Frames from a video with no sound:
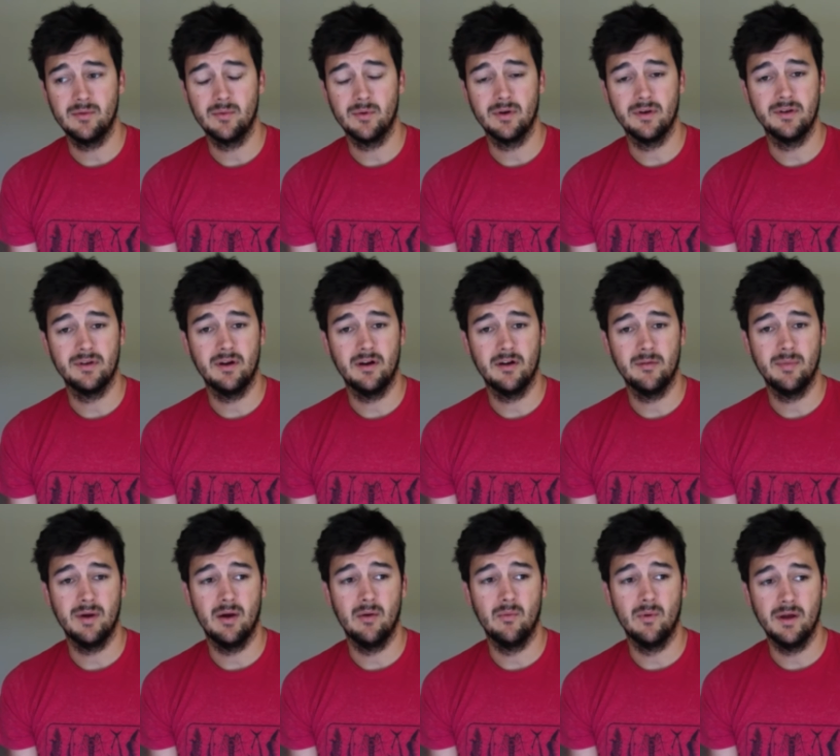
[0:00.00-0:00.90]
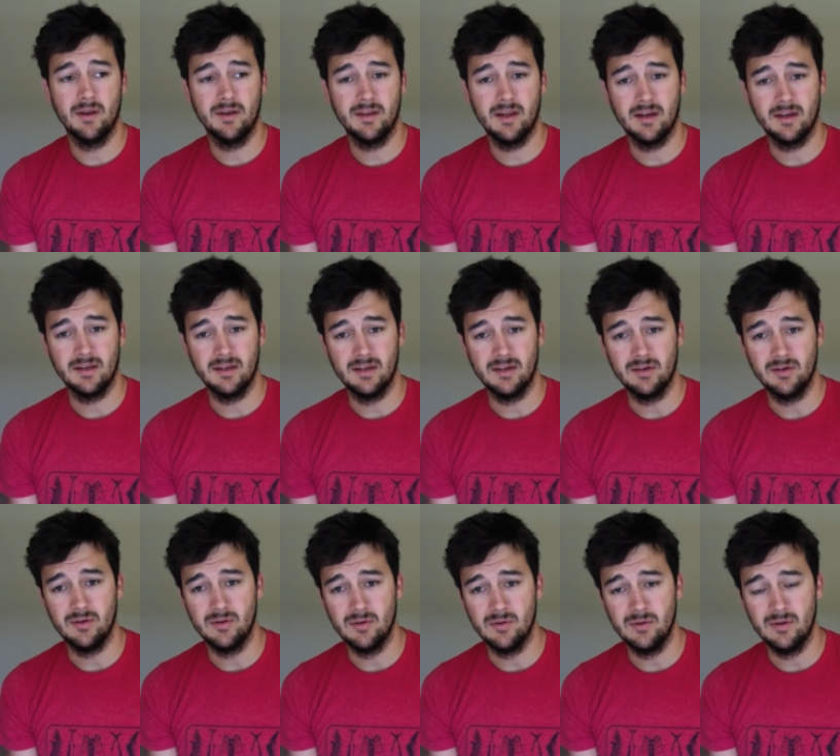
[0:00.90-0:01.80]
We're going to talk about what technique
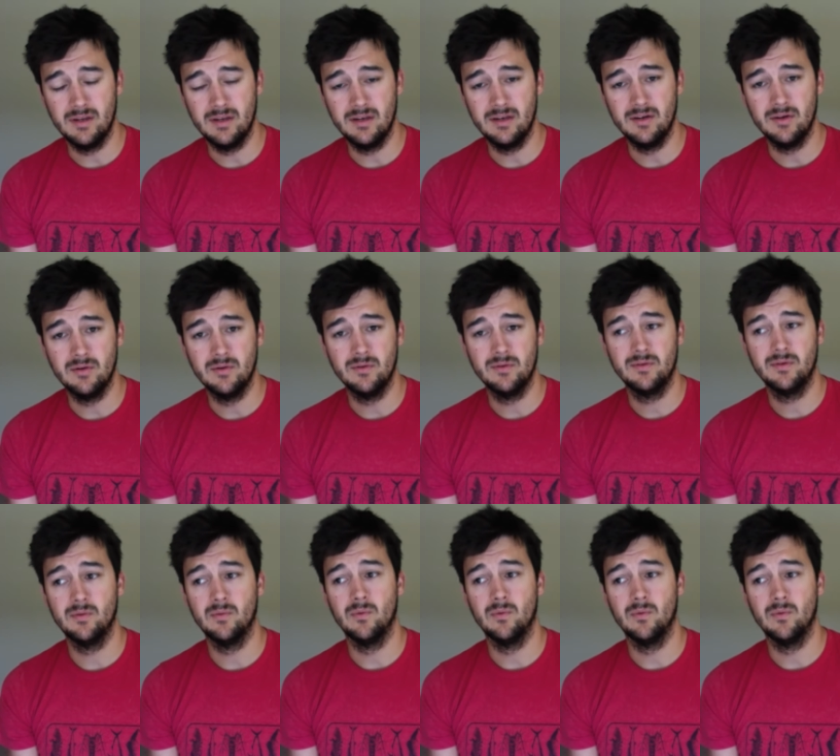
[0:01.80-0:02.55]
you need to use